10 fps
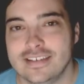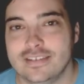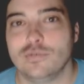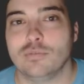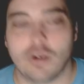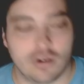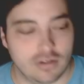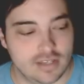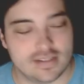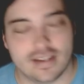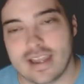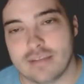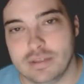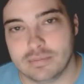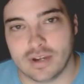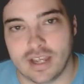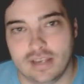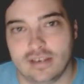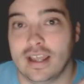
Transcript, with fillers: issue with parlays that a lot of people hate,